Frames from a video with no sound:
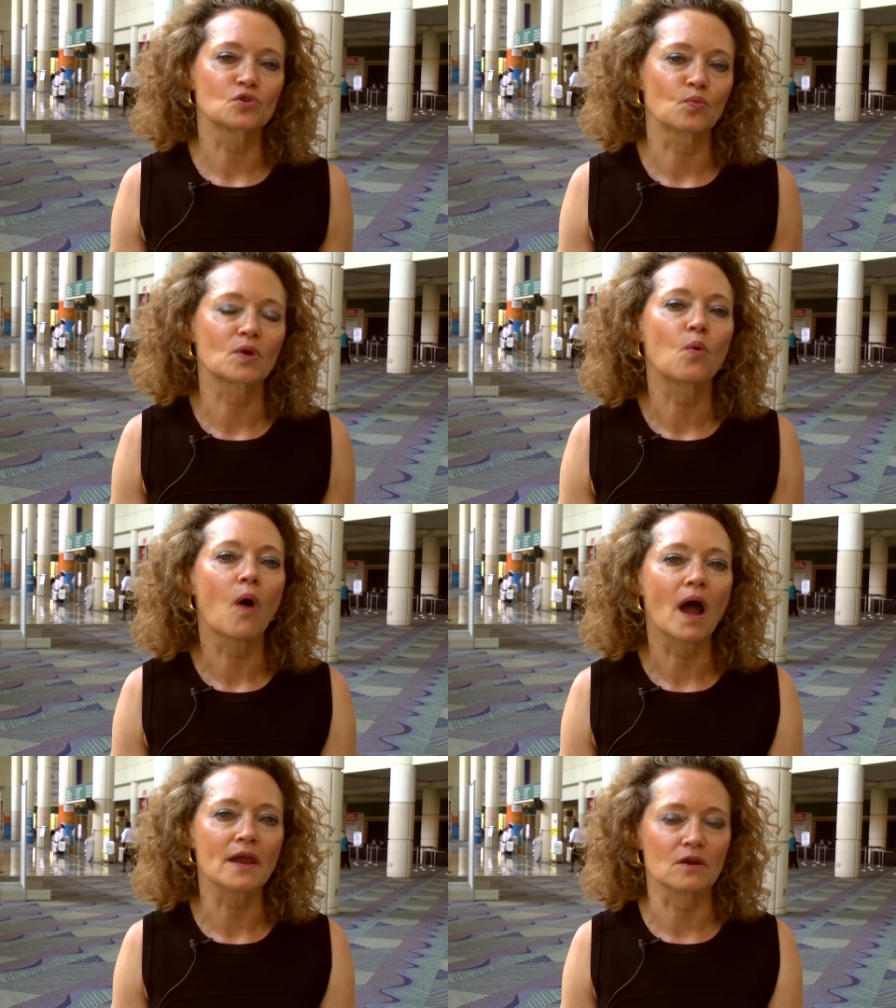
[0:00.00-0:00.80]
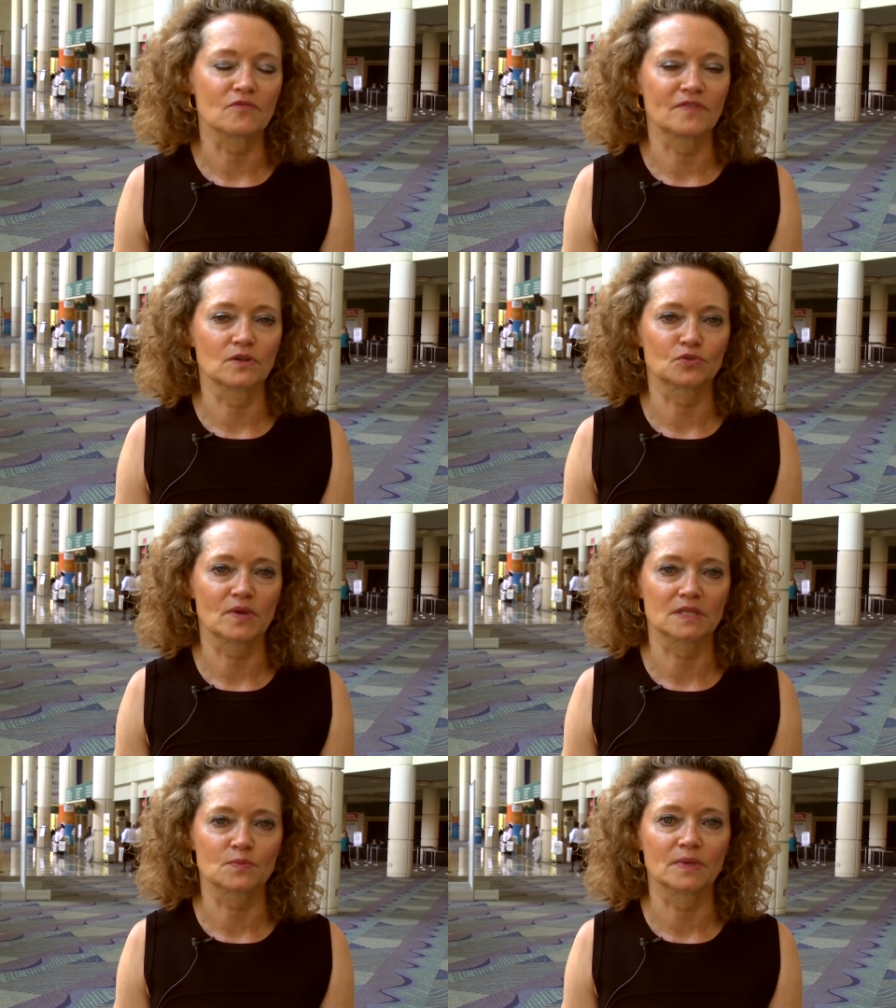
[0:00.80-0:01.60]
who require fecal
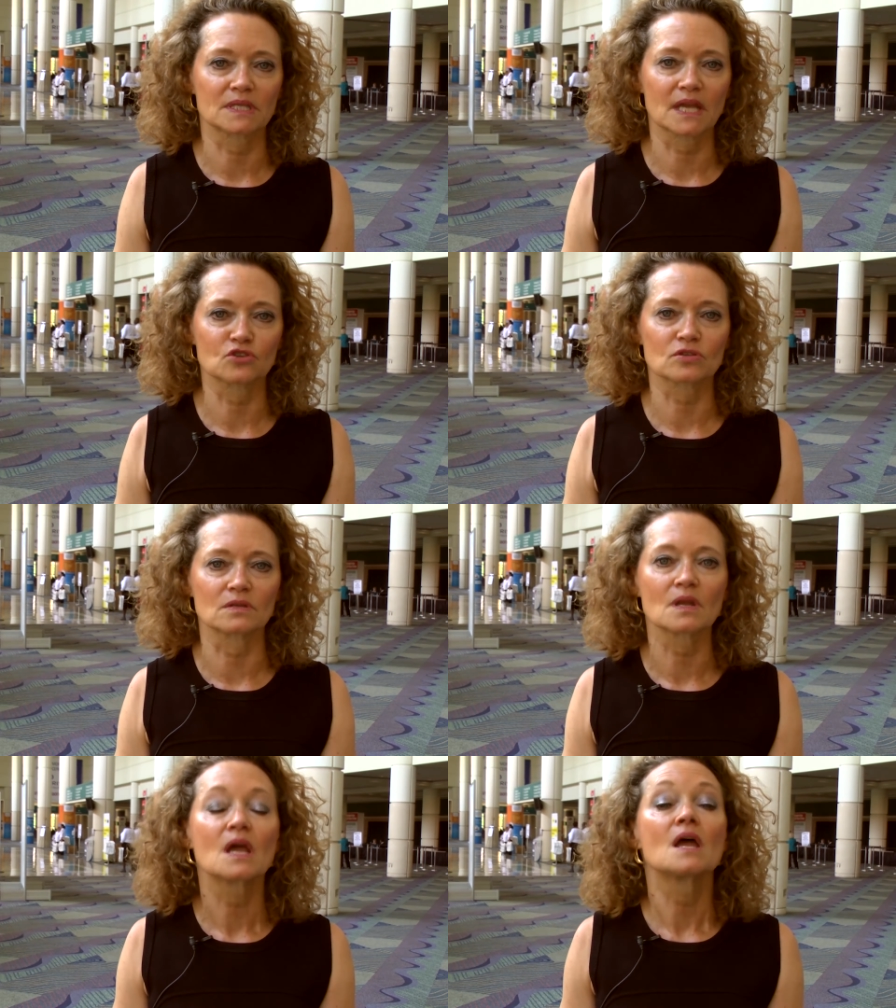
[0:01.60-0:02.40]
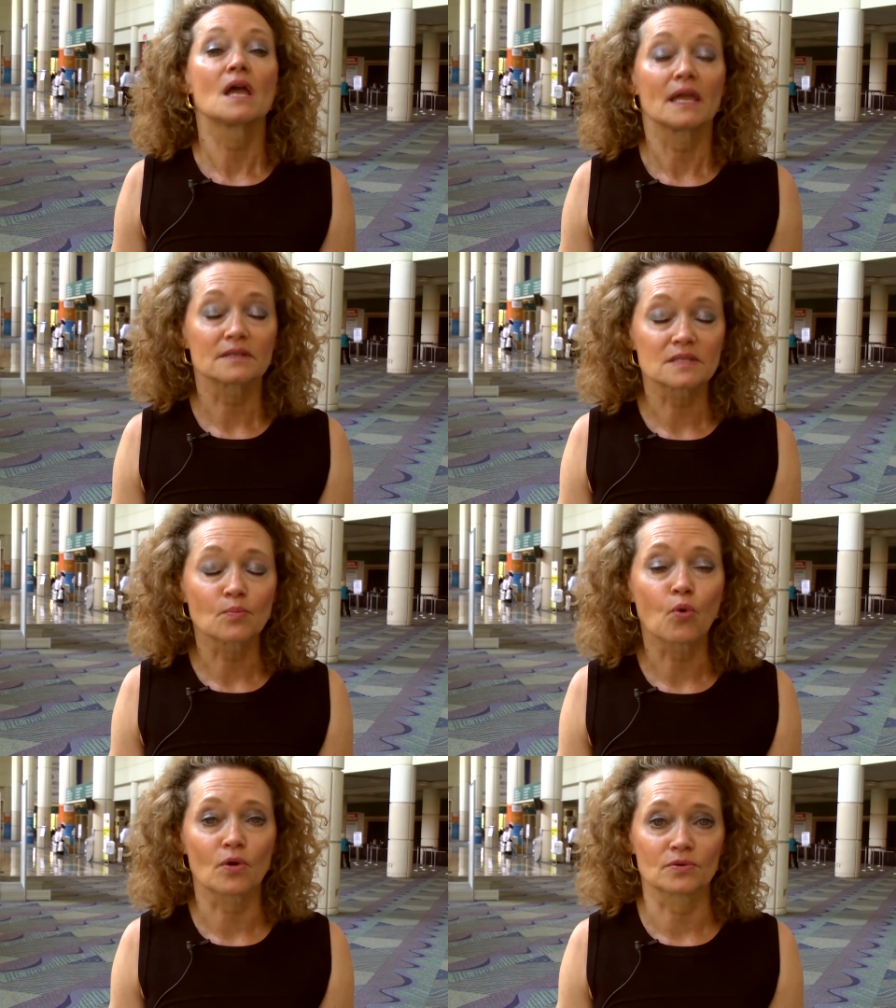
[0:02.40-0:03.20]
transplantation, it's
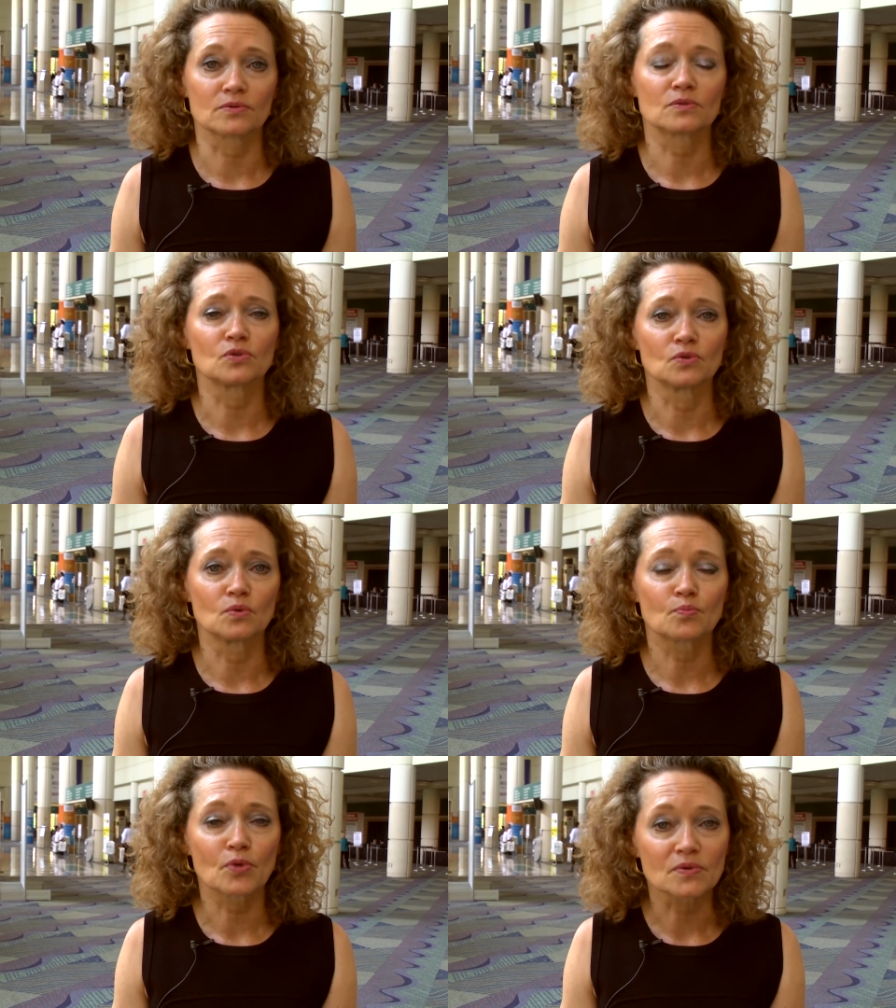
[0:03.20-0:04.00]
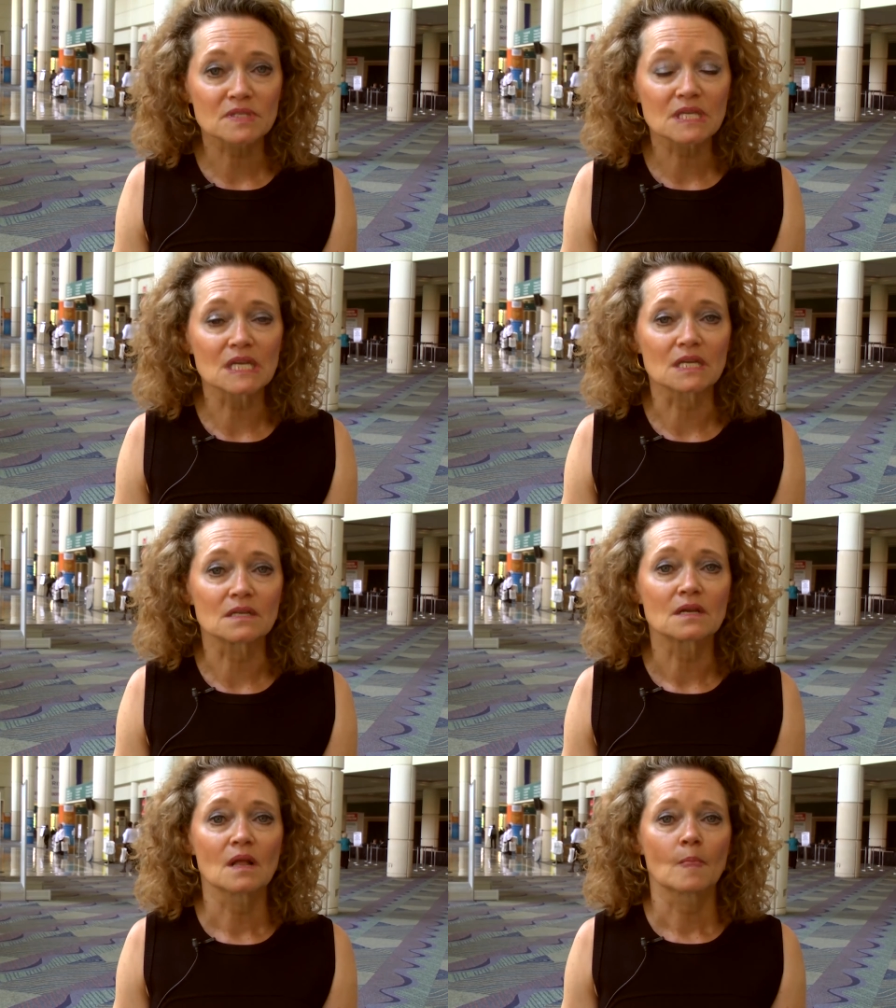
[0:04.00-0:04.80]
important to proceed
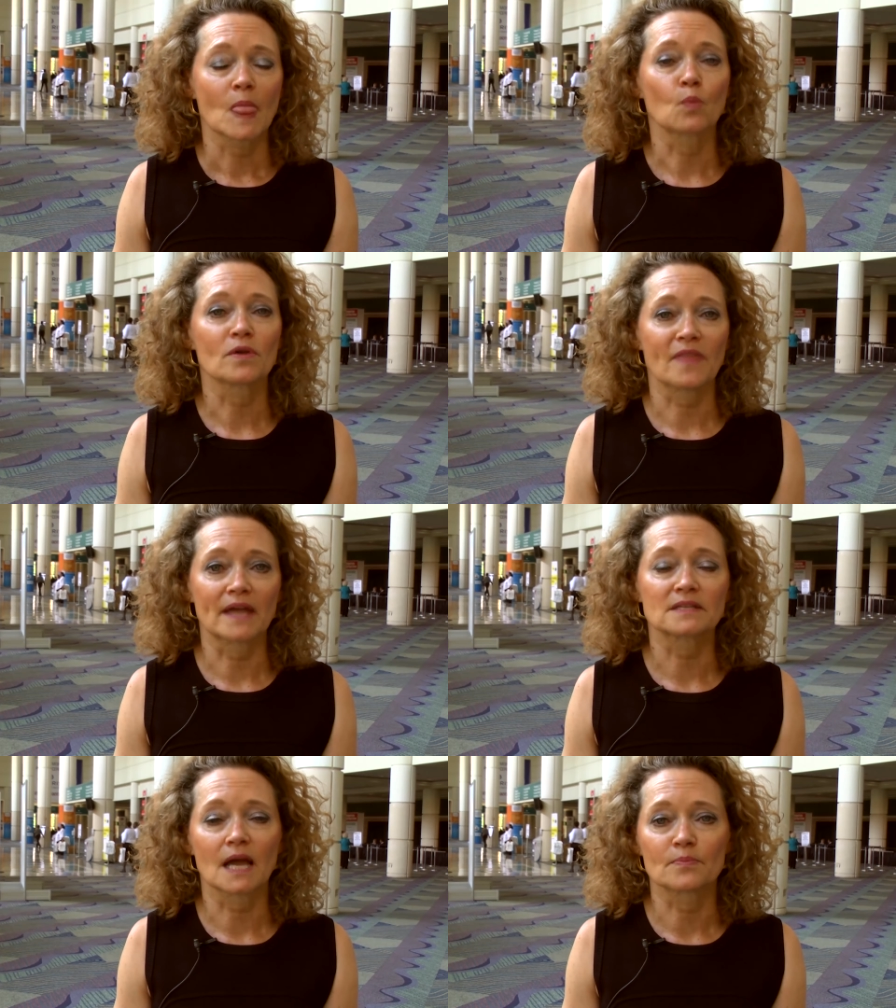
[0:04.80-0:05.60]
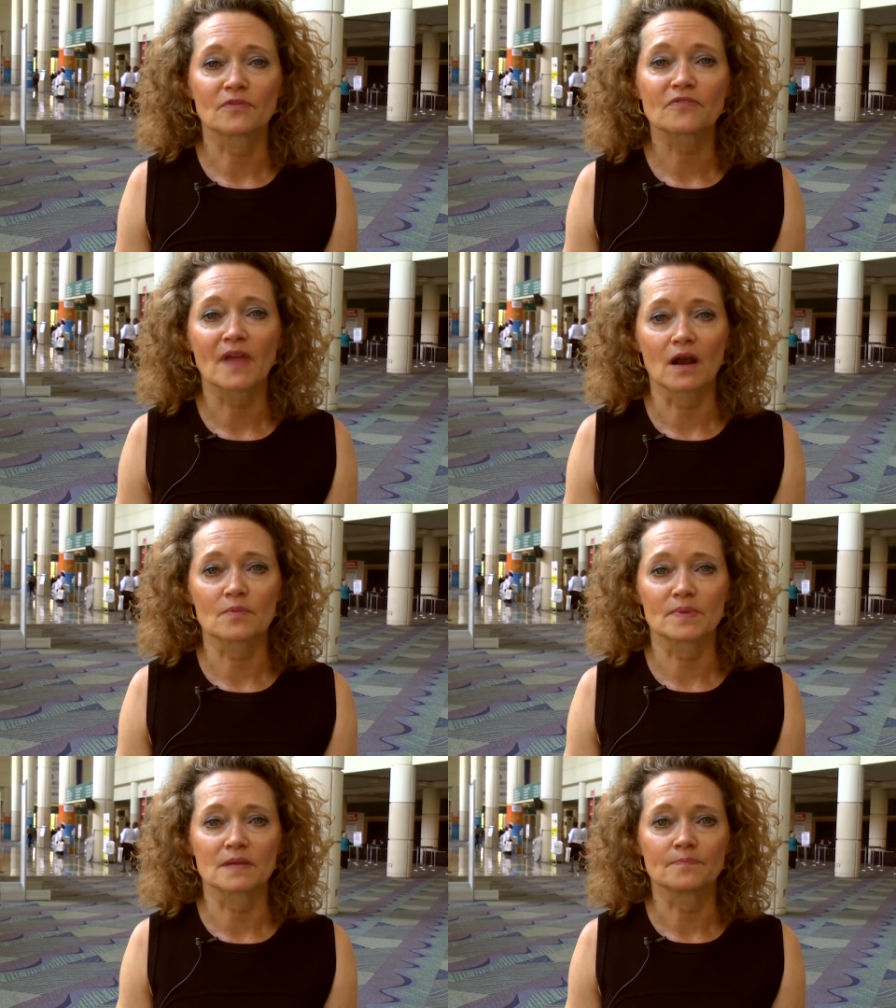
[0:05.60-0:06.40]
with that type of
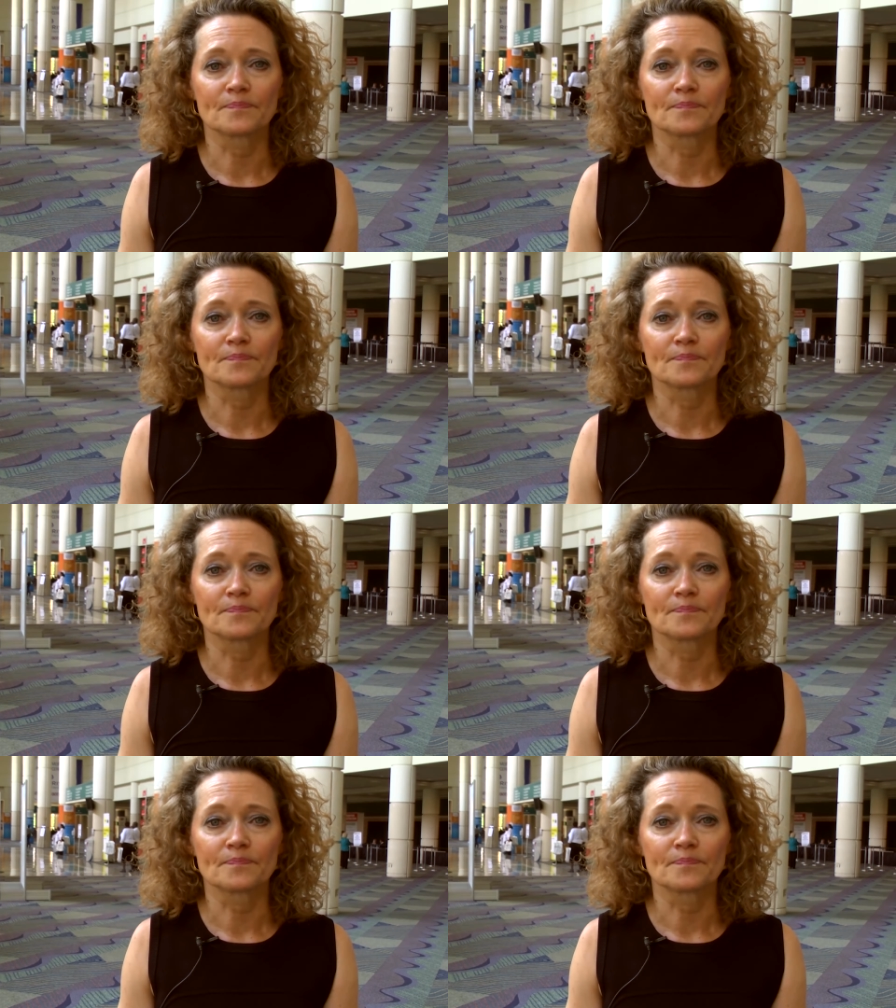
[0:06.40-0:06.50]
therapy.